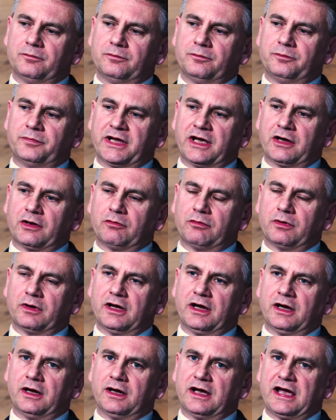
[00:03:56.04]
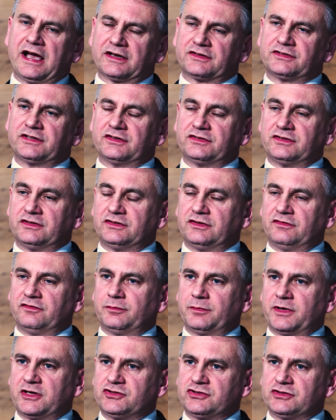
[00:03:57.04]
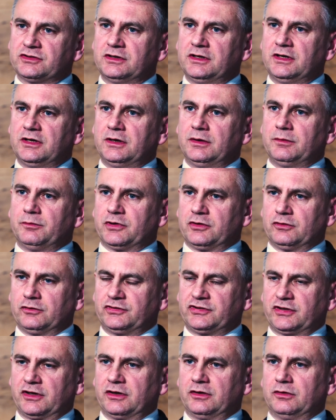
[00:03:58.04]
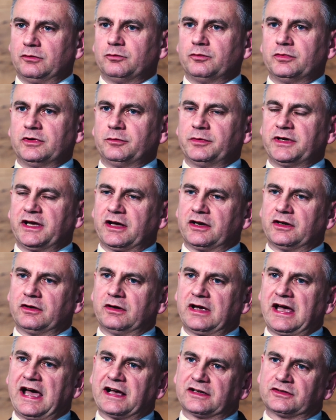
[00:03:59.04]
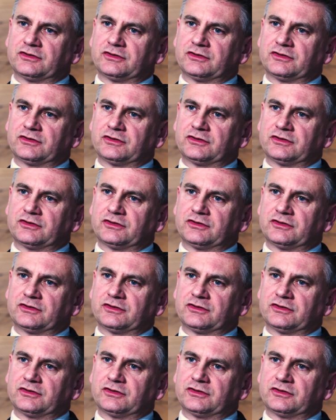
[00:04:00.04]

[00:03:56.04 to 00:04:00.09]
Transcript: be able to access this information, but also will be able to act